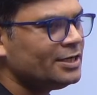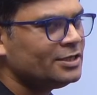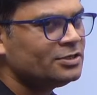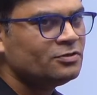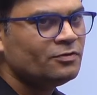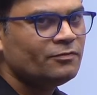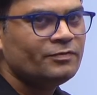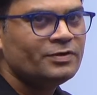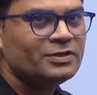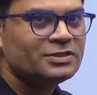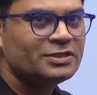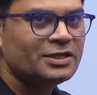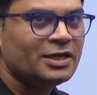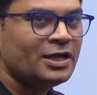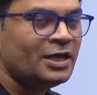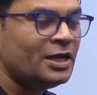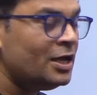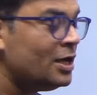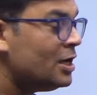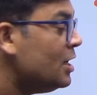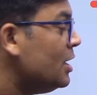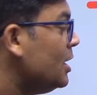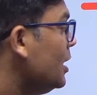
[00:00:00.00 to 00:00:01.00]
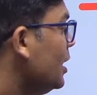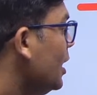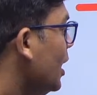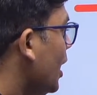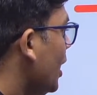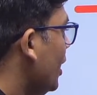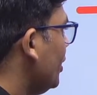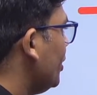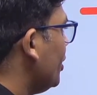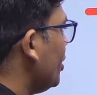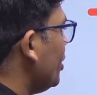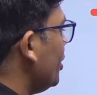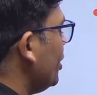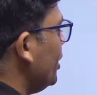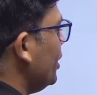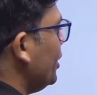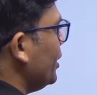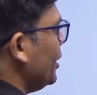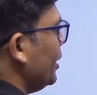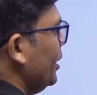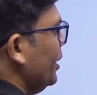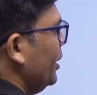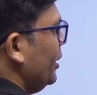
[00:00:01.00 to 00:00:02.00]
So we say alternate
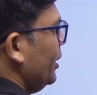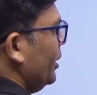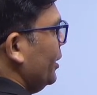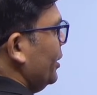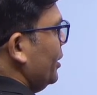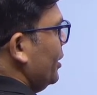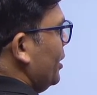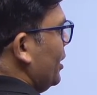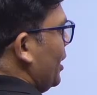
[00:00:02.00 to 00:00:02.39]
interior